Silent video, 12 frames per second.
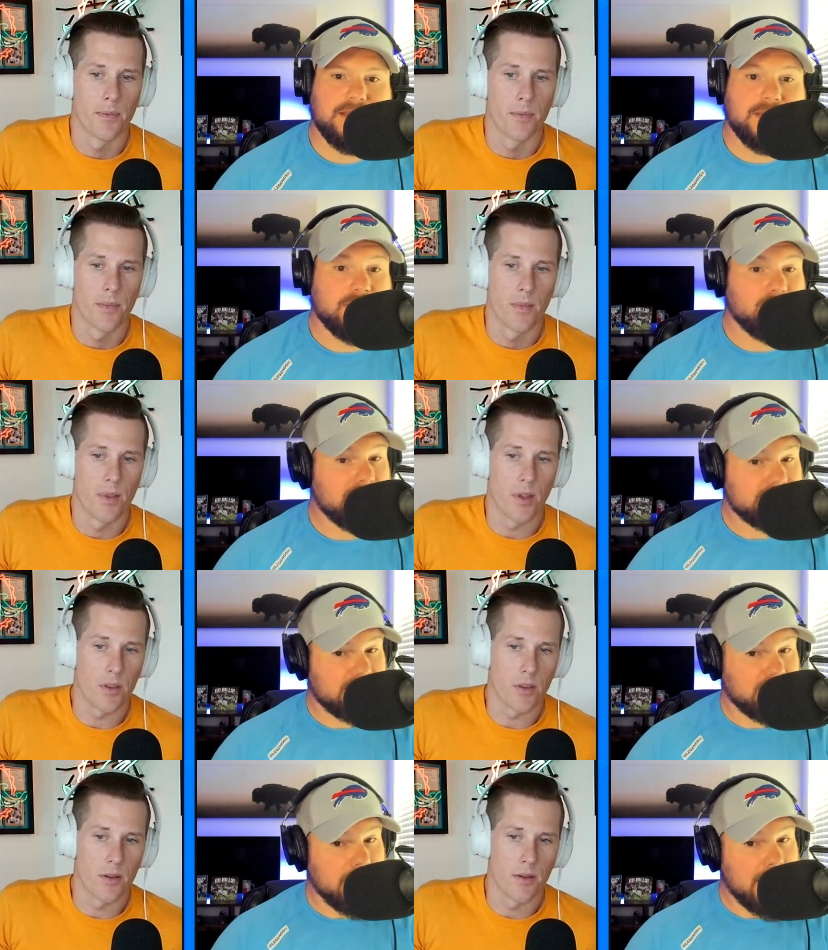Speaker 1: The rest
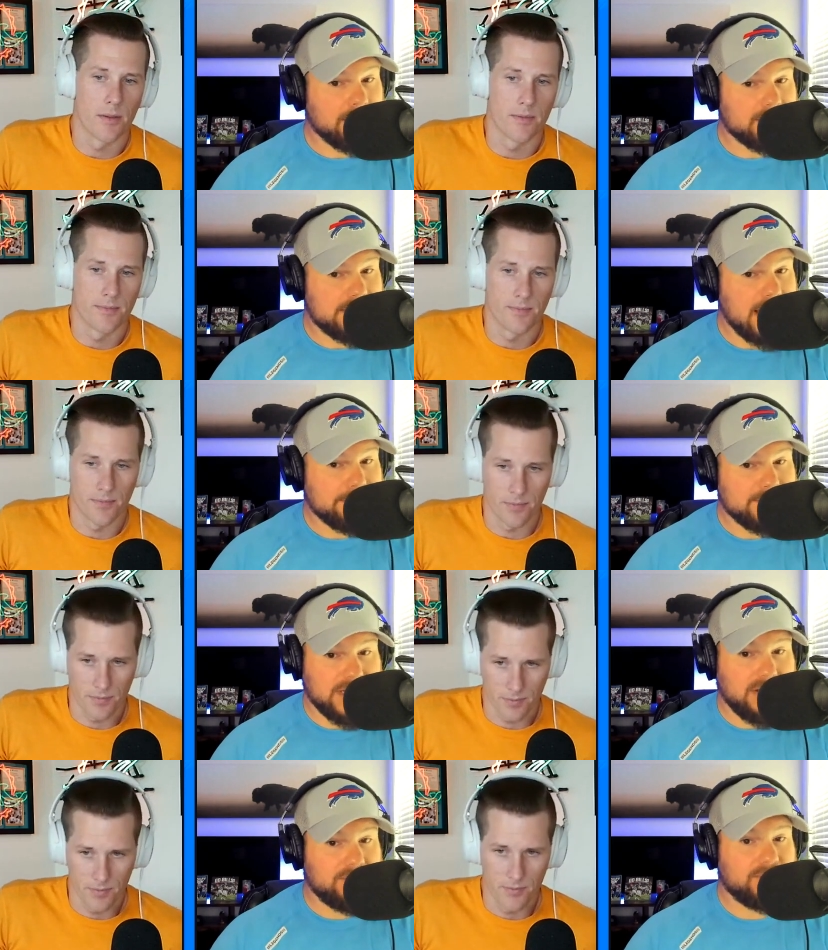yep. of the modern top
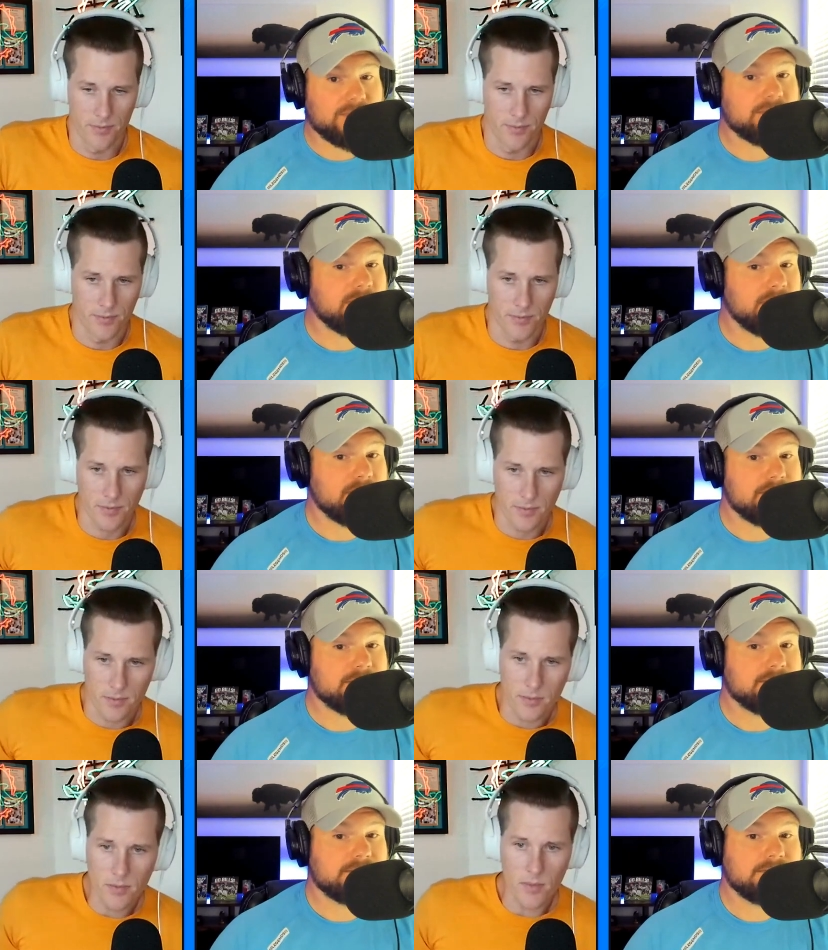shelf,
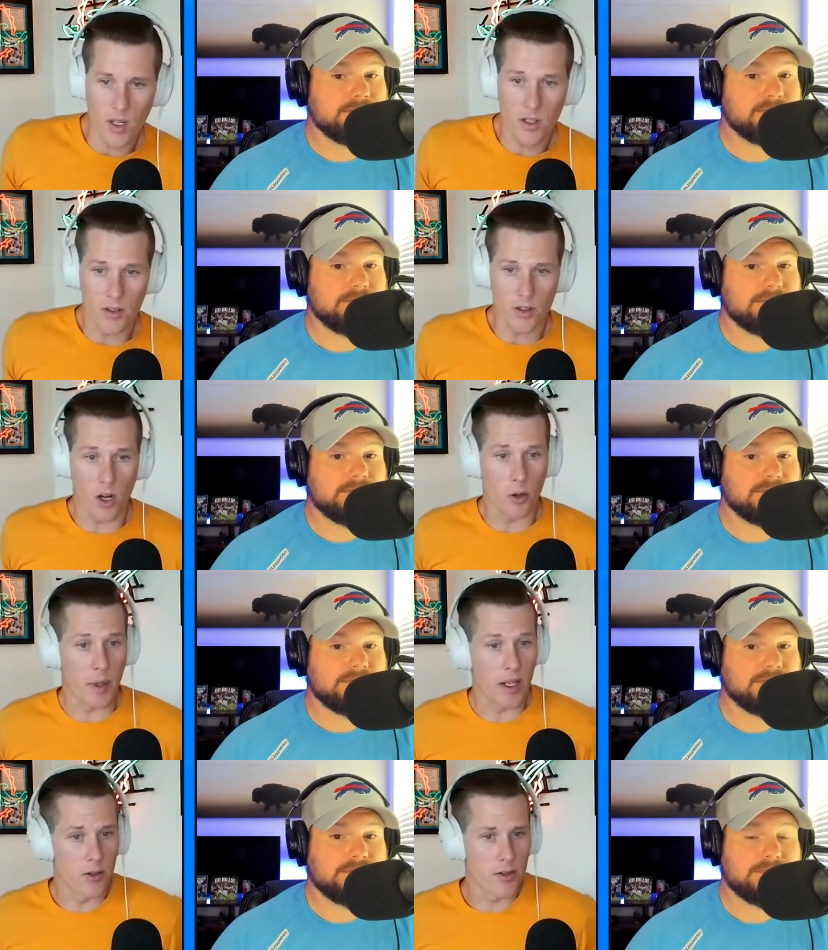
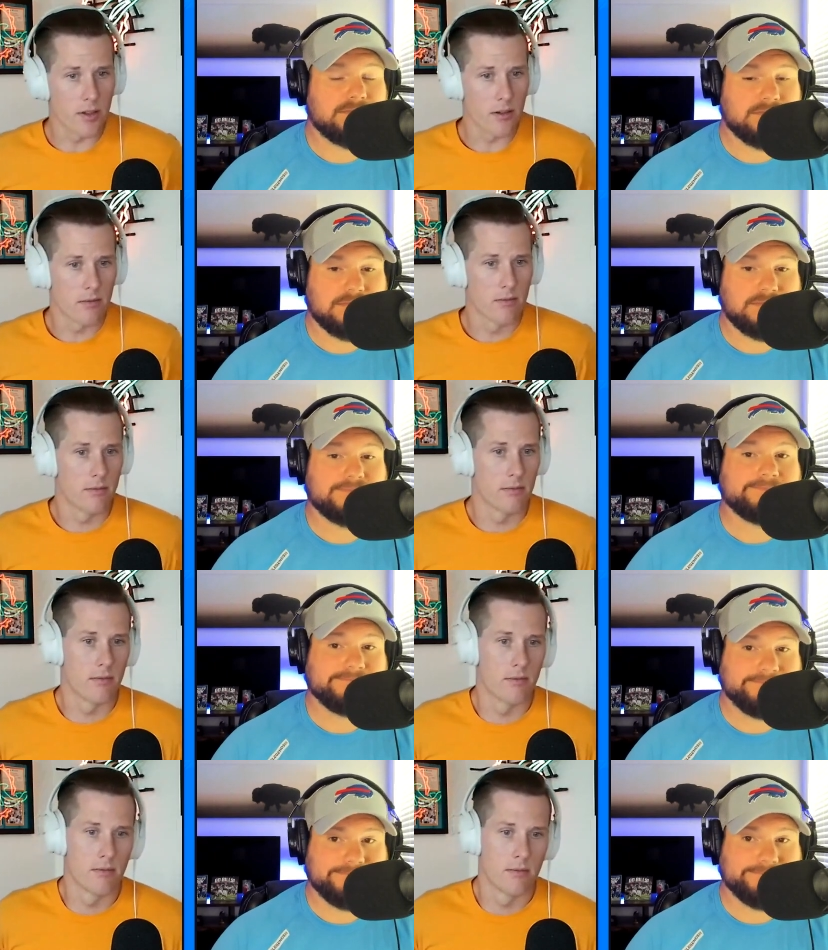
Speaker 2: Doug Pederson,
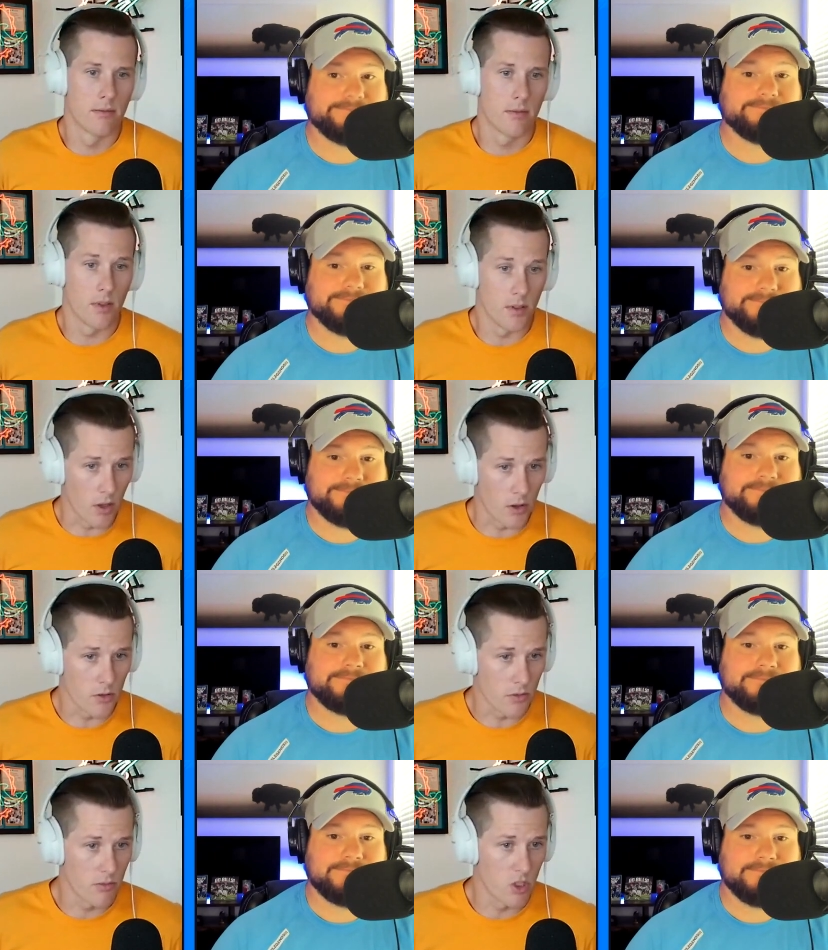
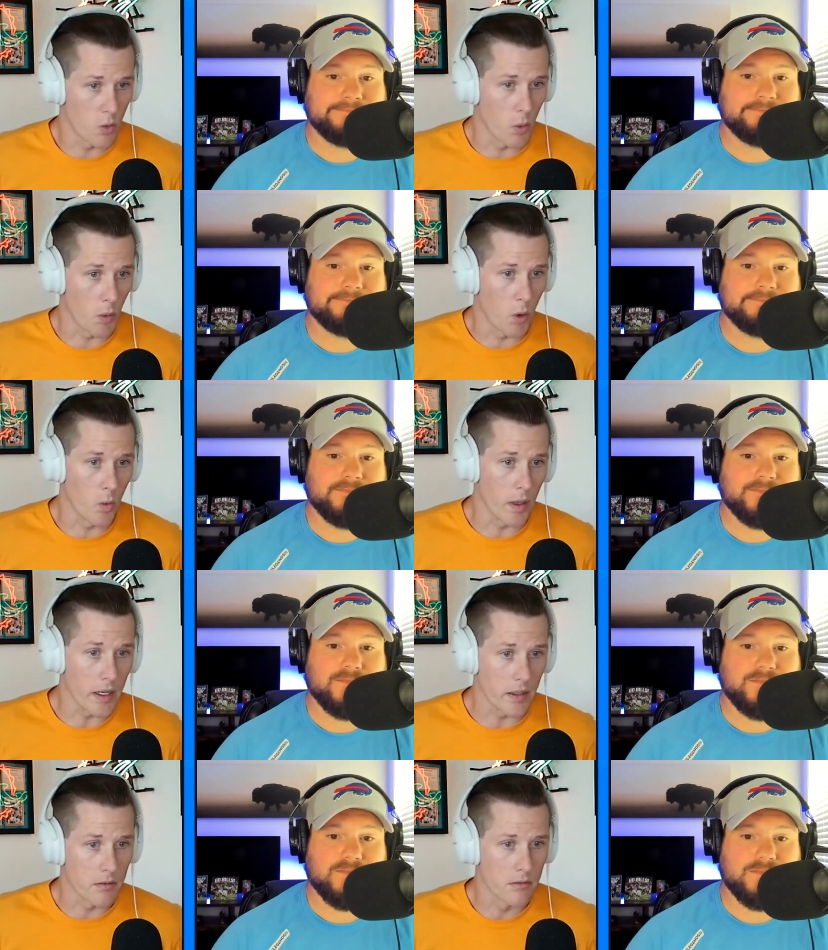another Super Bowl
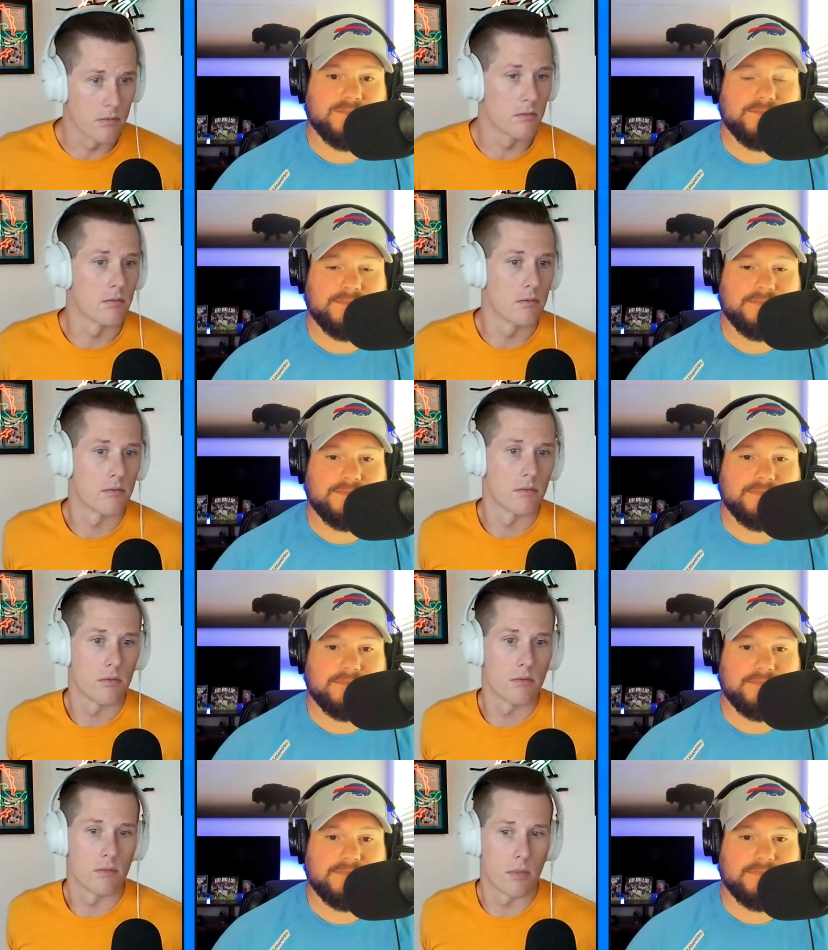winning
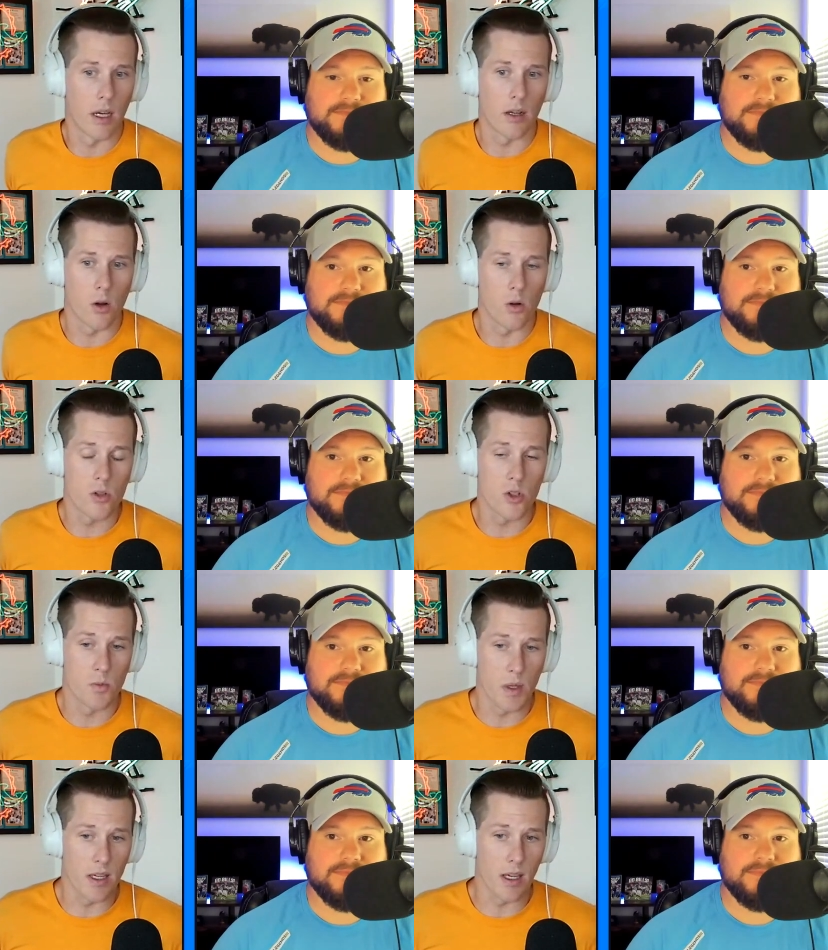head coach.
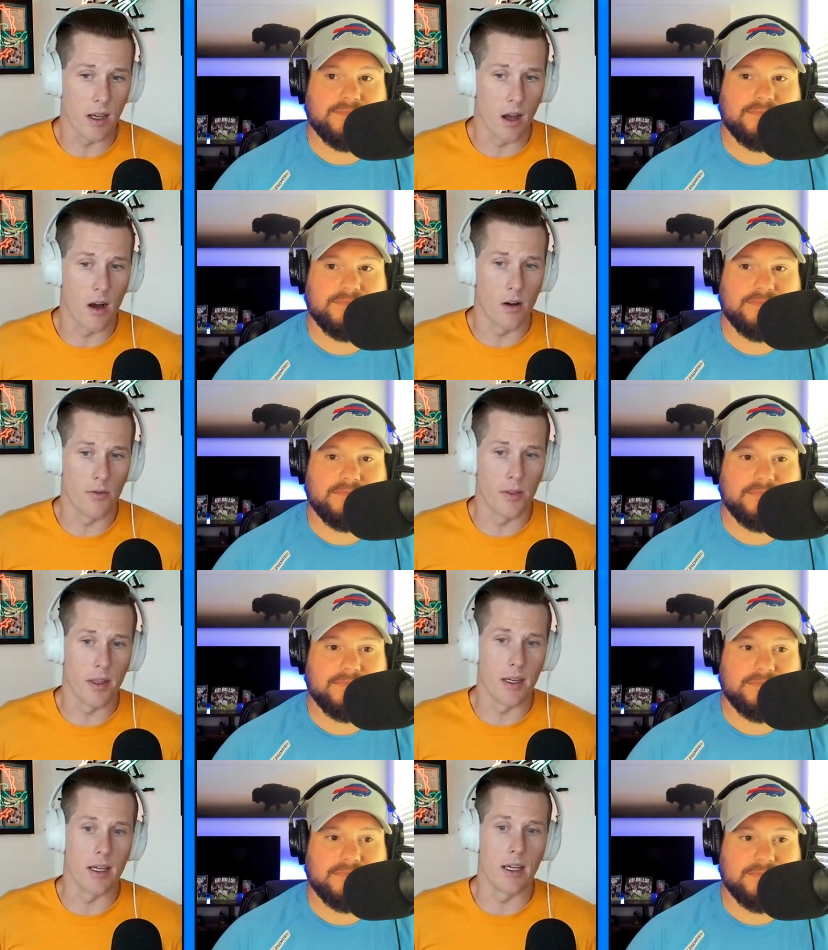Speaking of
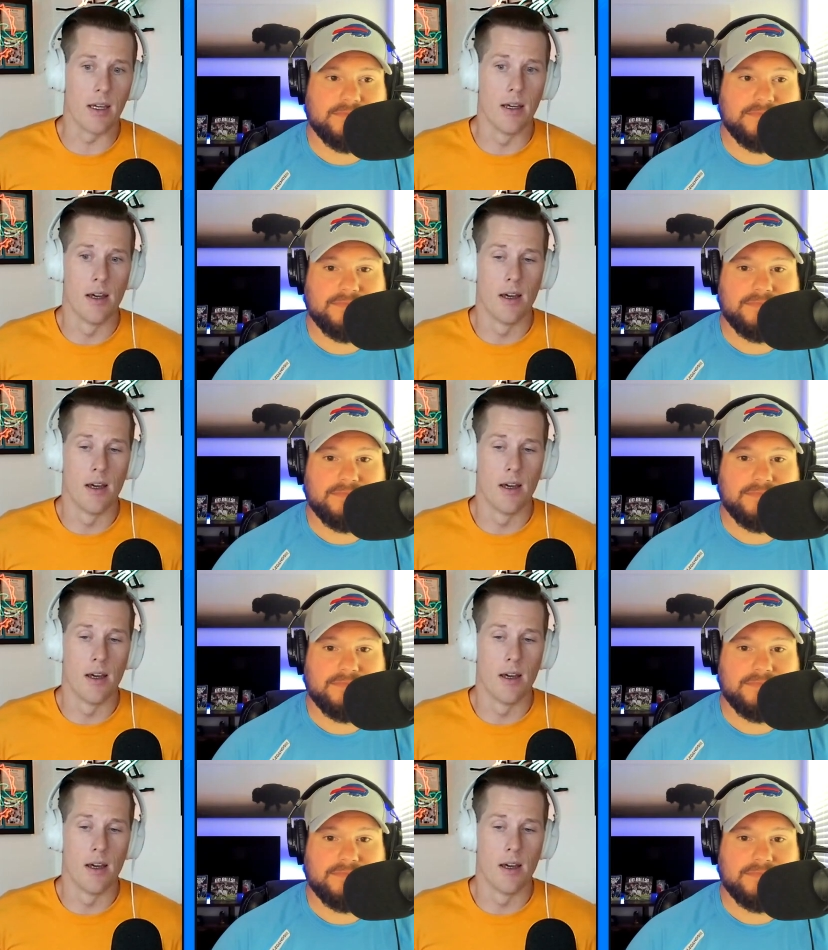the